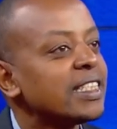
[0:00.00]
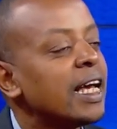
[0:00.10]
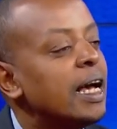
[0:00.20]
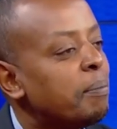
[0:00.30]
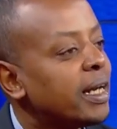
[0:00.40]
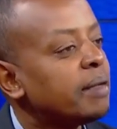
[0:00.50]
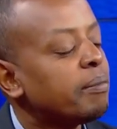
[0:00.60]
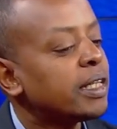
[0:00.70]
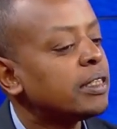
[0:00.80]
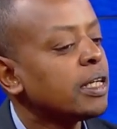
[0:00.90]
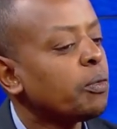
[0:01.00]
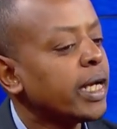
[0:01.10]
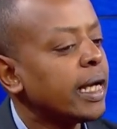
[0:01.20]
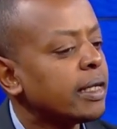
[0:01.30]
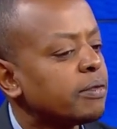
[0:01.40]
sense. But
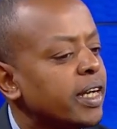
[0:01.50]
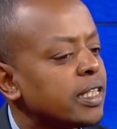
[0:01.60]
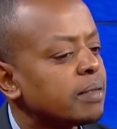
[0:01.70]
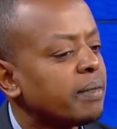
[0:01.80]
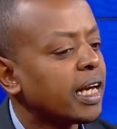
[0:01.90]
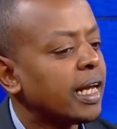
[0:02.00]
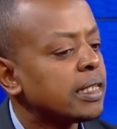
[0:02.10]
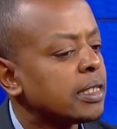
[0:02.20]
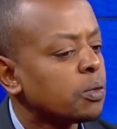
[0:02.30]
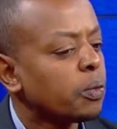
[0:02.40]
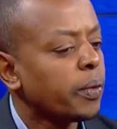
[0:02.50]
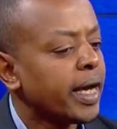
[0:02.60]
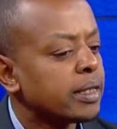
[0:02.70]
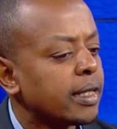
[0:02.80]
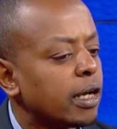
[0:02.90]
what I advise my clients is
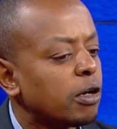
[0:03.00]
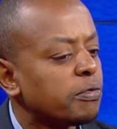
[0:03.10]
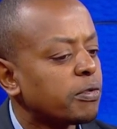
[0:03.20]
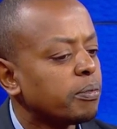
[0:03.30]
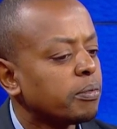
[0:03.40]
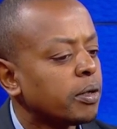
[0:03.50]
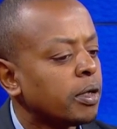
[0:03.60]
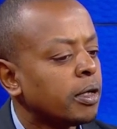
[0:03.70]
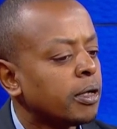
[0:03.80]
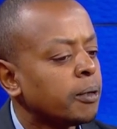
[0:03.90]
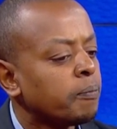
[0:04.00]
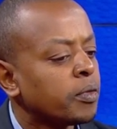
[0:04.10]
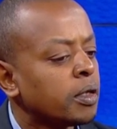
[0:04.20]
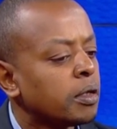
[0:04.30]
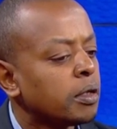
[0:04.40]
where I started off from,
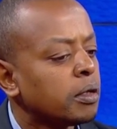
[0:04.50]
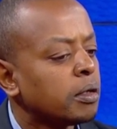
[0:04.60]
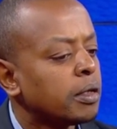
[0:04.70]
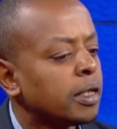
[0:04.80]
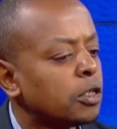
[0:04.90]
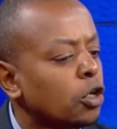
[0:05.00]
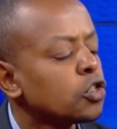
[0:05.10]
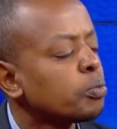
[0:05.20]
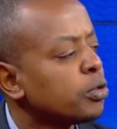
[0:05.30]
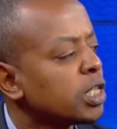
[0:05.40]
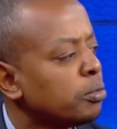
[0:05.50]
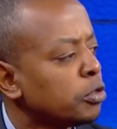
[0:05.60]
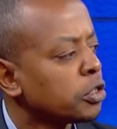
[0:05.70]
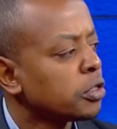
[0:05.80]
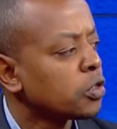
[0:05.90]
not to put
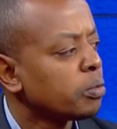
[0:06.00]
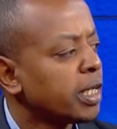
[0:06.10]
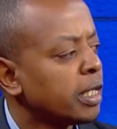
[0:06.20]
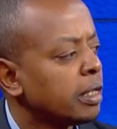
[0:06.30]
emotions to money.